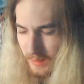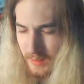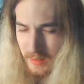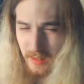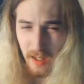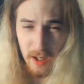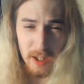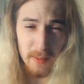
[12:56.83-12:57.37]

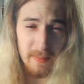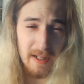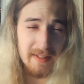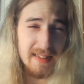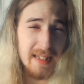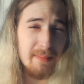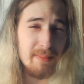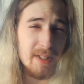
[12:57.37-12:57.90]
All about
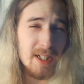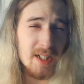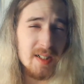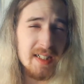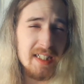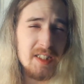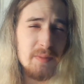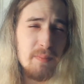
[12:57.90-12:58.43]
them
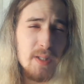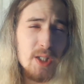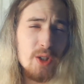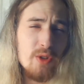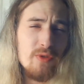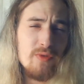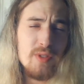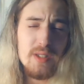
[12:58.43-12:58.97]
dirty
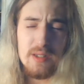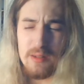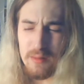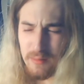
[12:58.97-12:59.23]
sploofs.